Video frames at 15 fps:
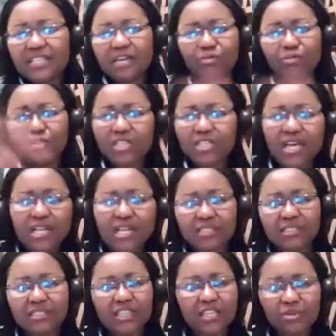in
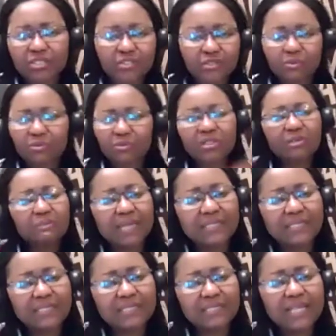Abuja, in Lagos, and some
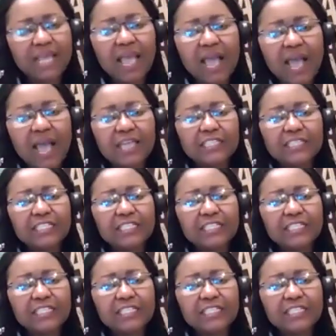other parts.